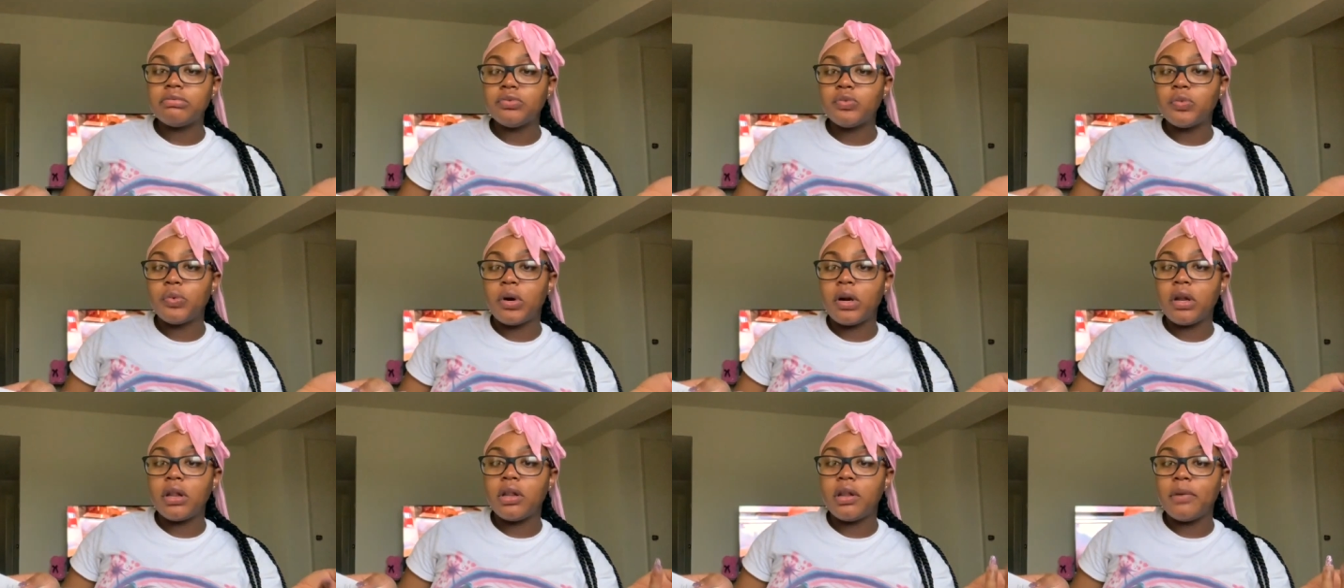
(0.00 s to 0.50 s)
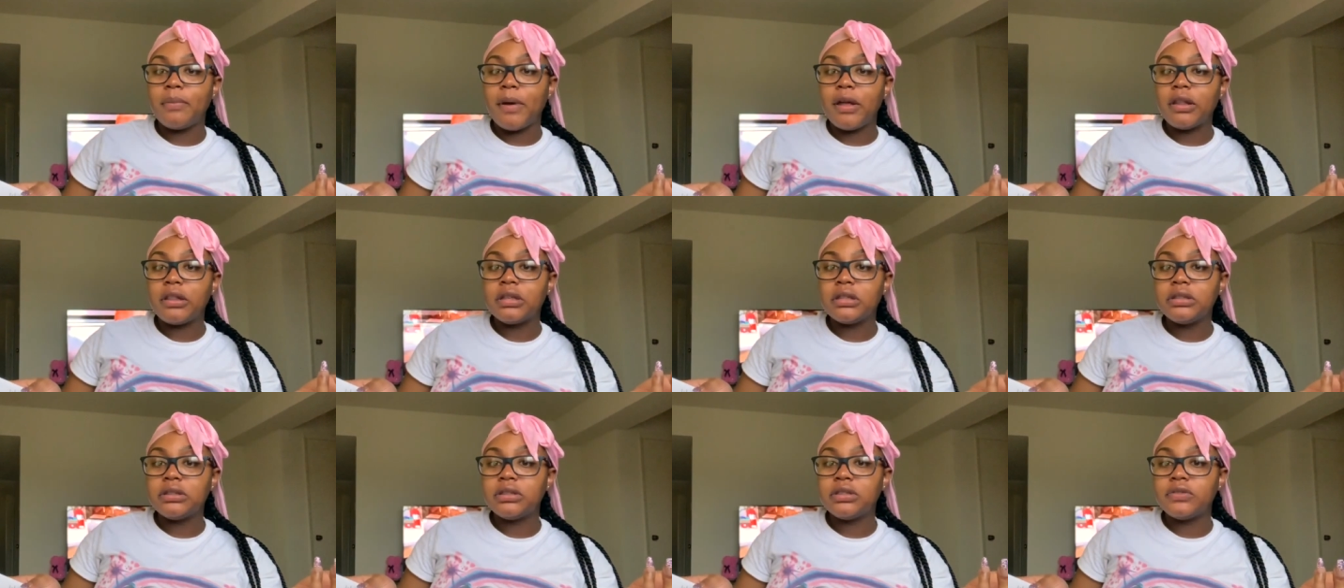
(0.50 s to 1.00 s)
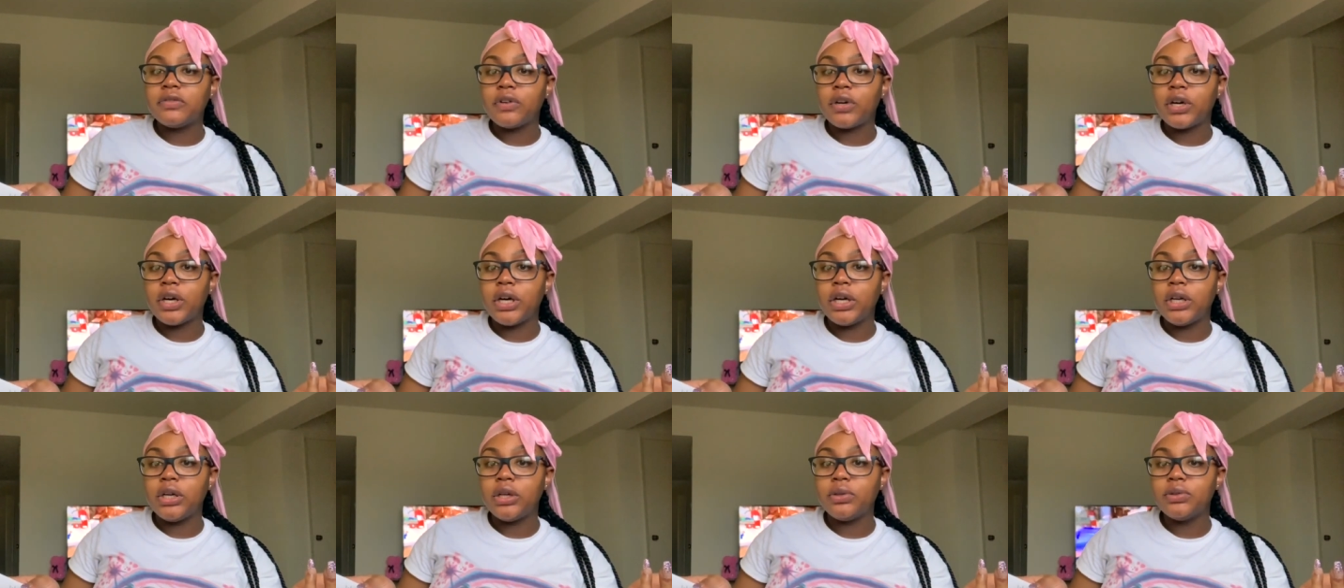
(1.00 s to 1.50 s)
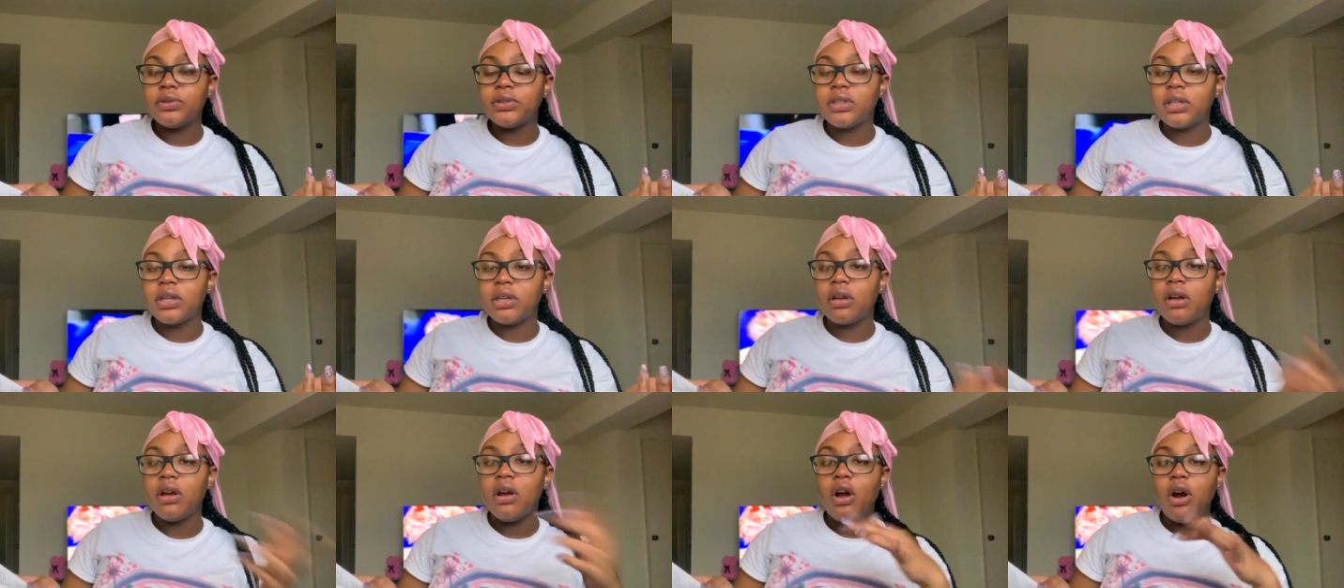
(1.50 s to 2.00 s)
one of the methods for
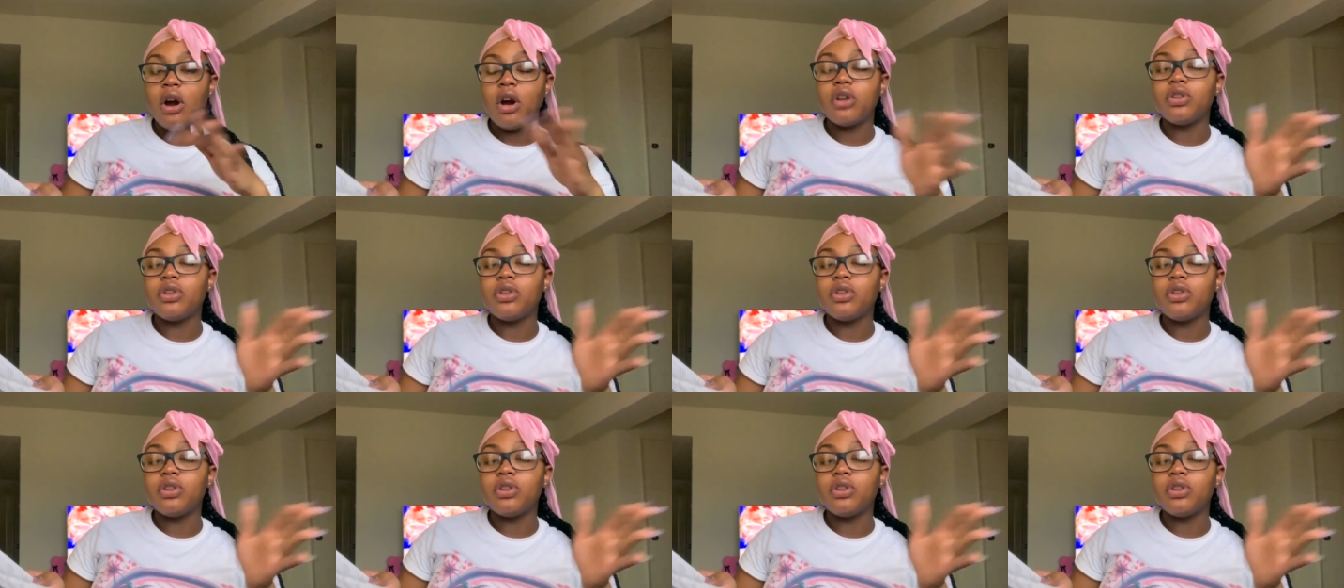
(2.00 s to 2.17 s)
inducing,